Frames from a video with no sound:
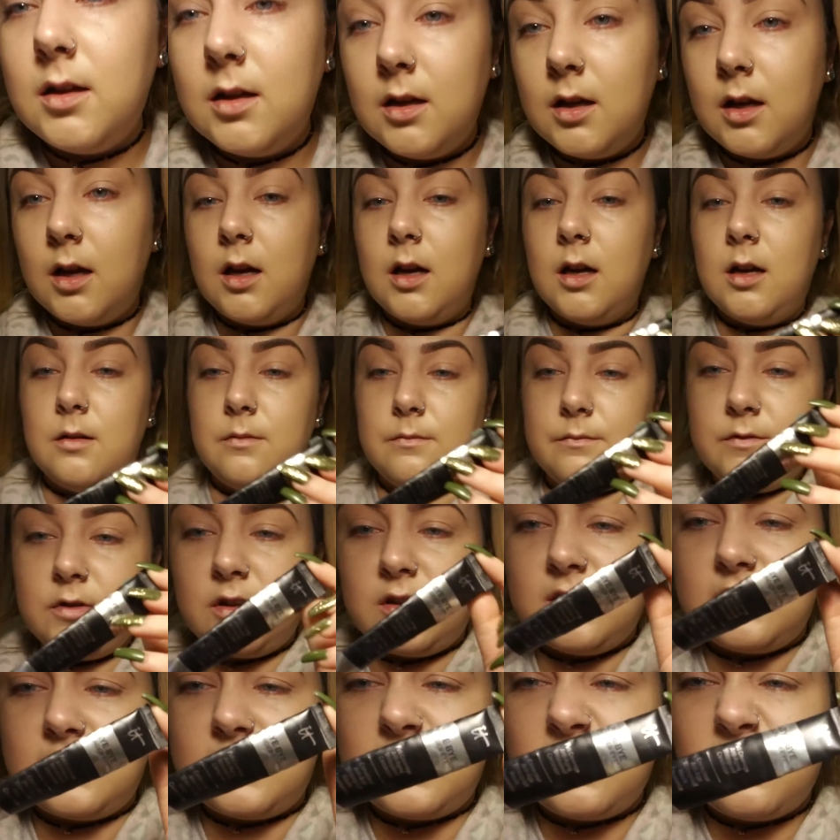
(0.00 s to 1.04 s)
For
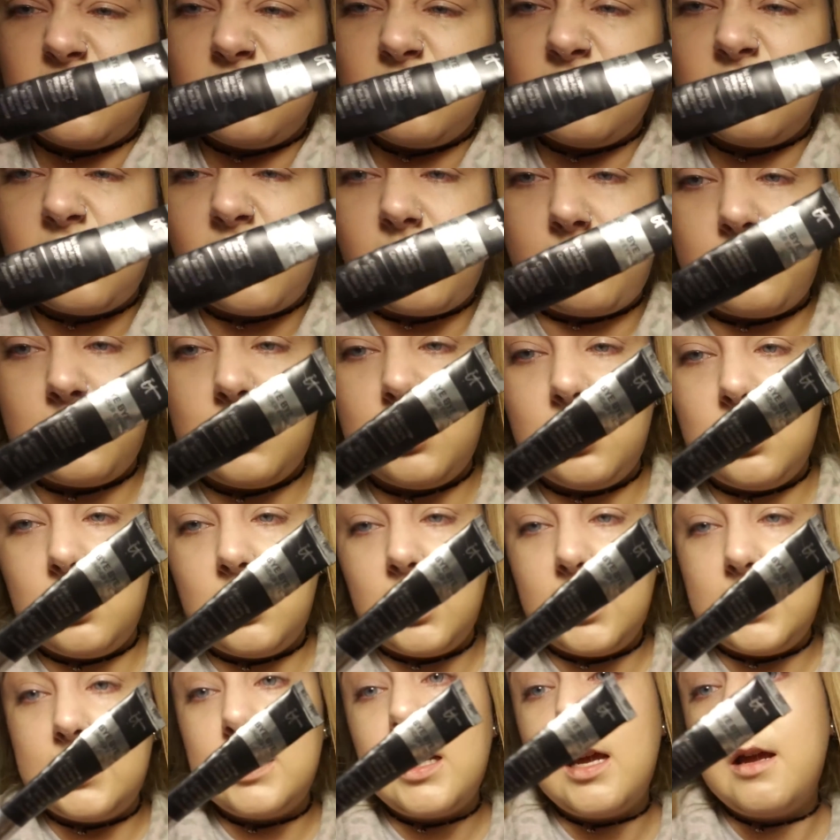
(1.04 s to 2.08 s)
concealer, I'm gonna
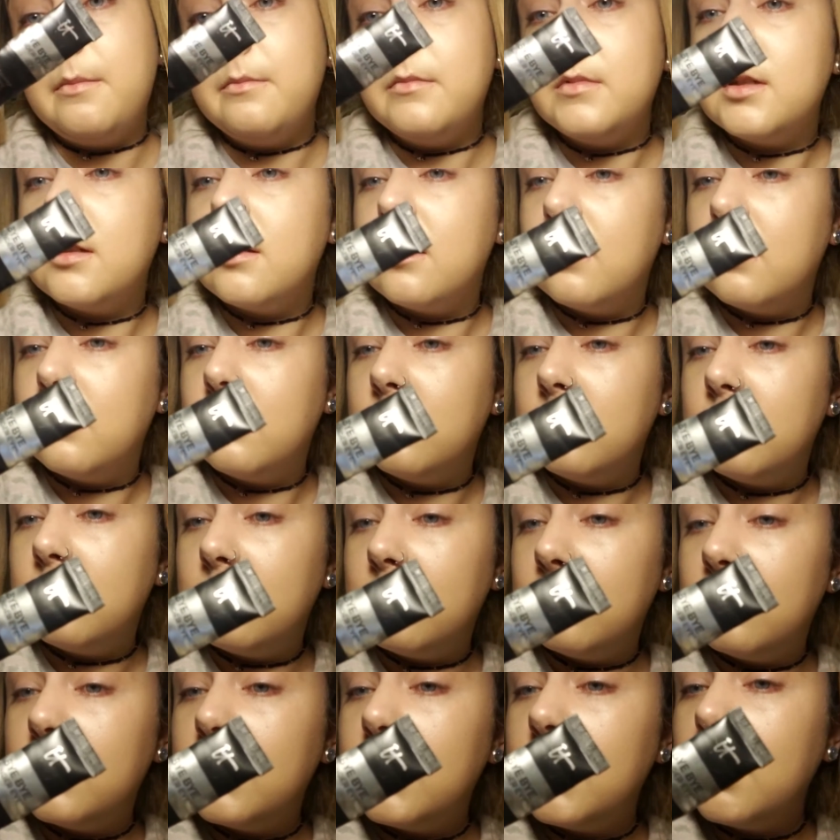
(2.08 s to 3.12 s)
attempt
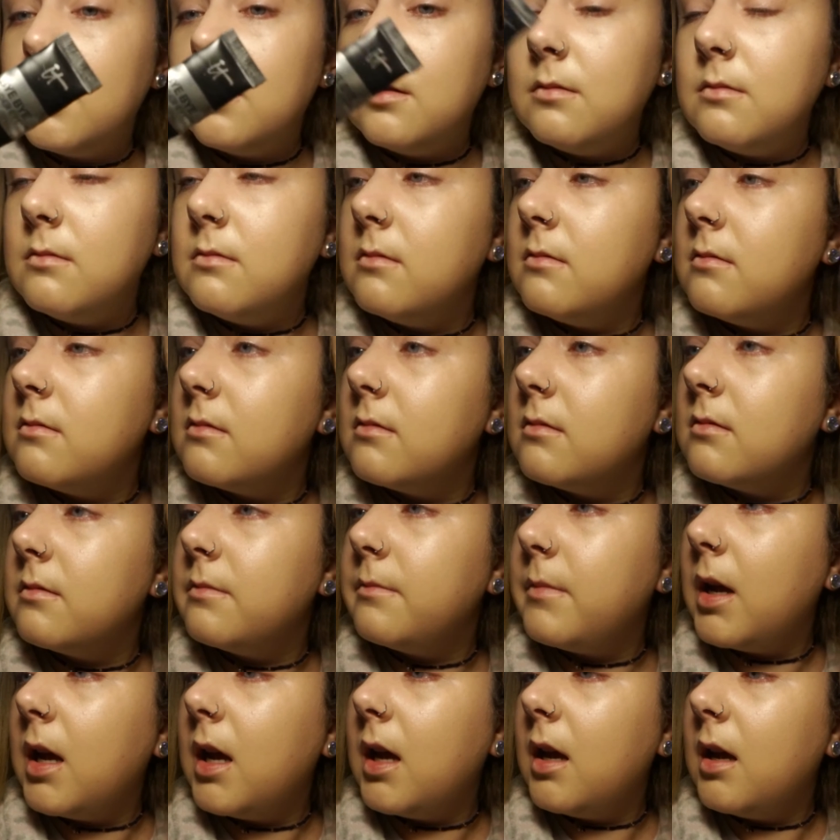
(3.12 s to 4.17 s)
to use
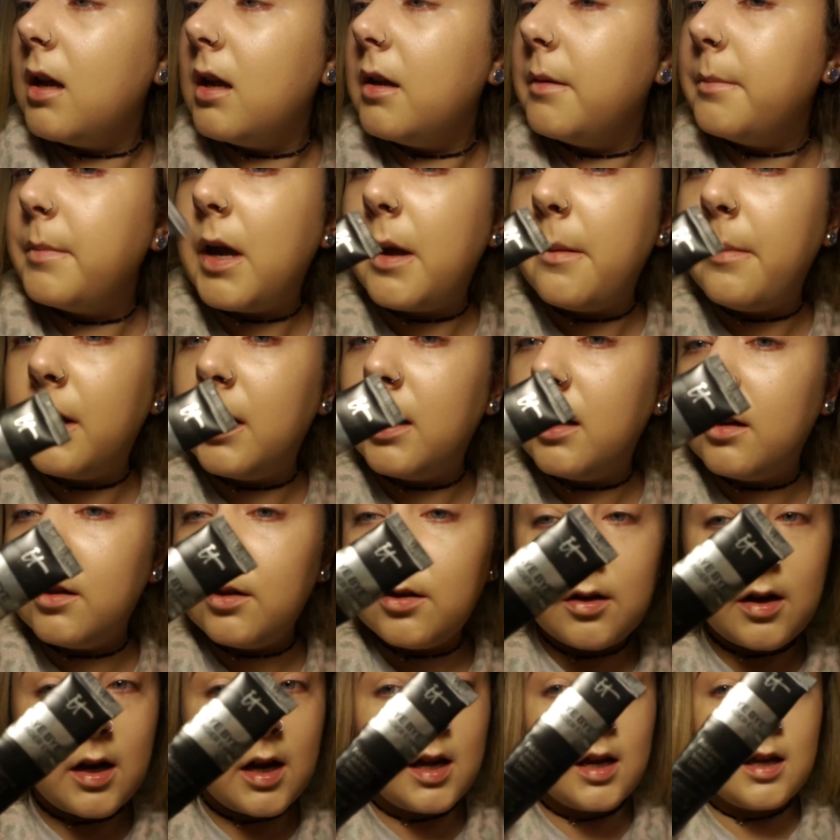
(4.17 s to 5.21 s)
my Bye Bye
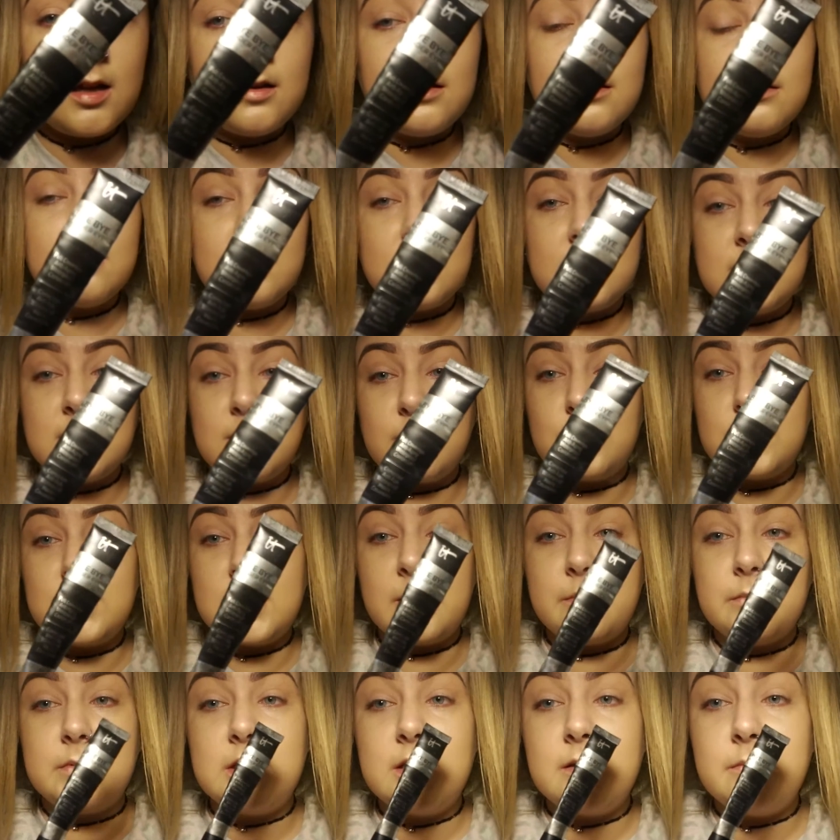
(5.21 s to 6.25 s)
Under Eye. It's almost
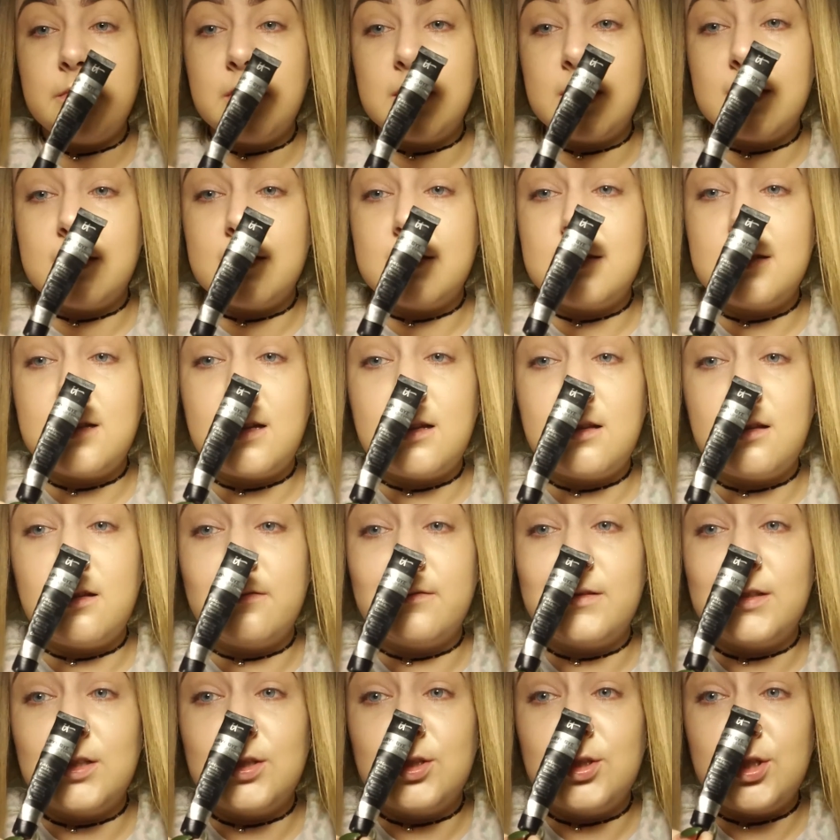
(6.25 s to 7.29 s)
empty because I
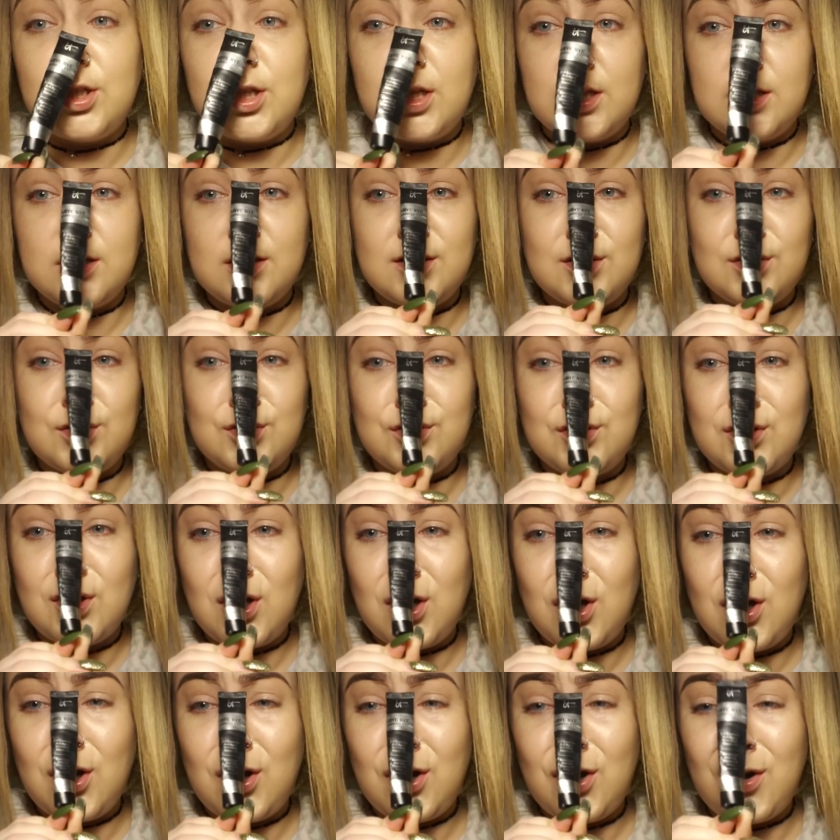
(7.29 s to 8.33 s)
love this shit
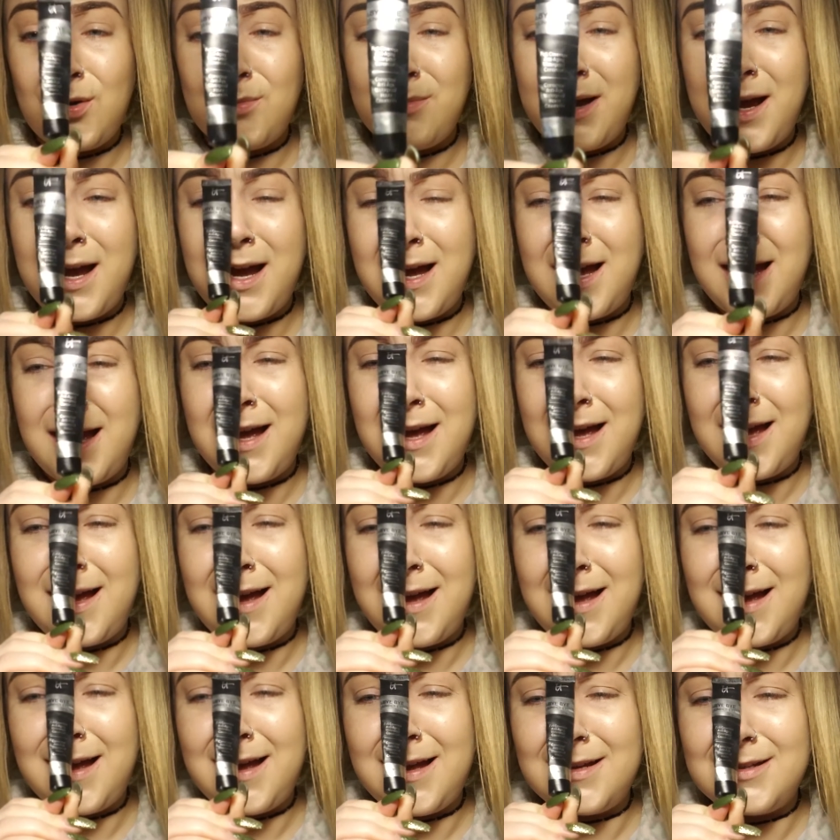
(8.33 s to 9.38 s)
so
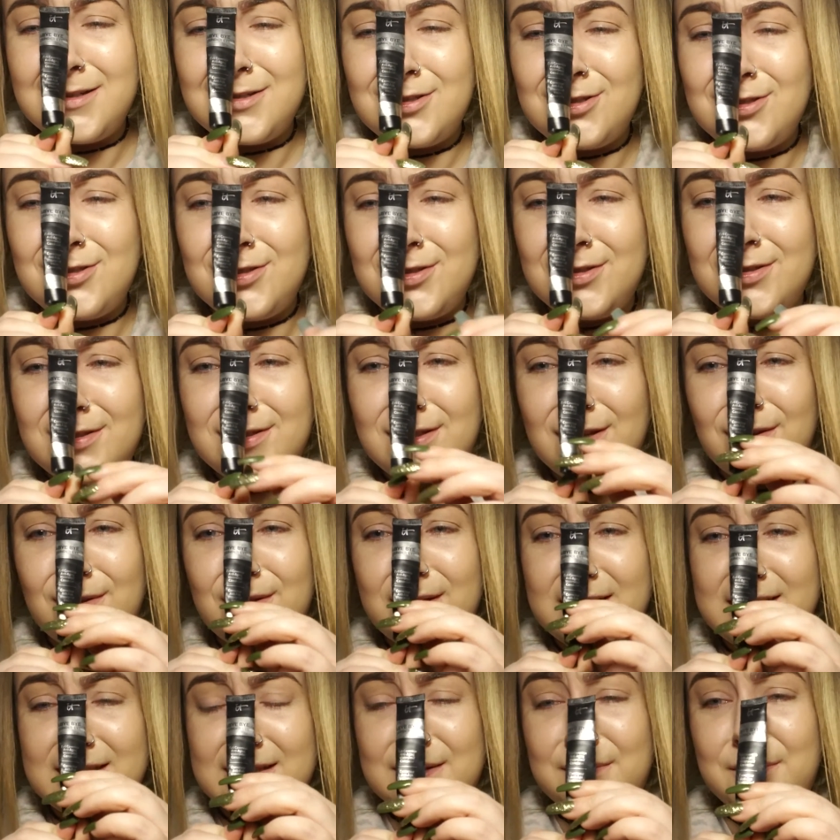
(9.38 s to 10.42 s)
much. So
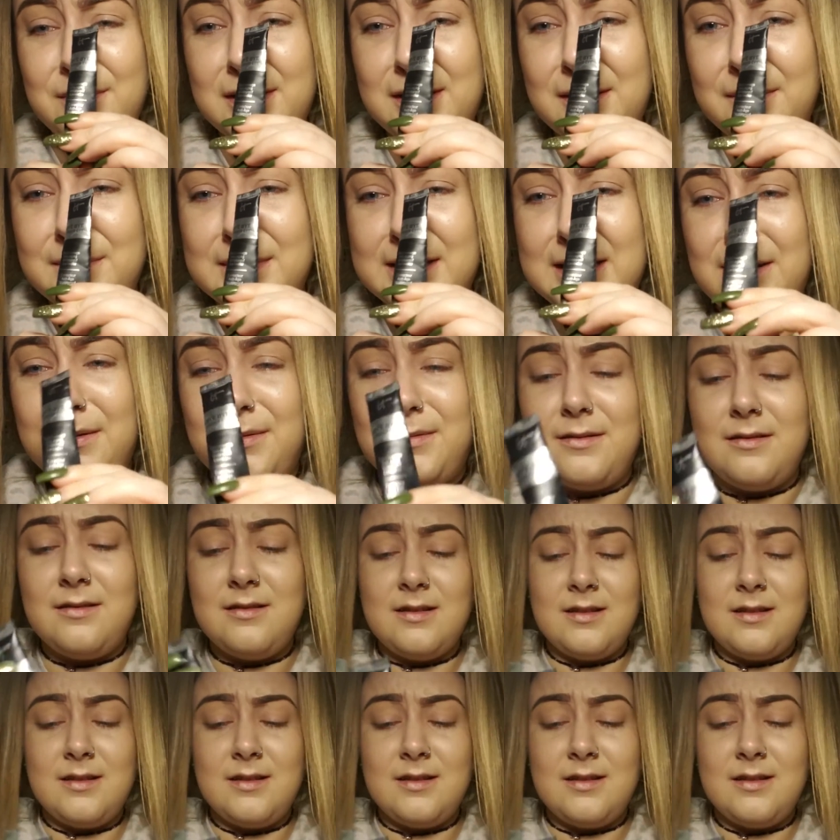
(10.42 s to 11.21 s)
let's see what comes out.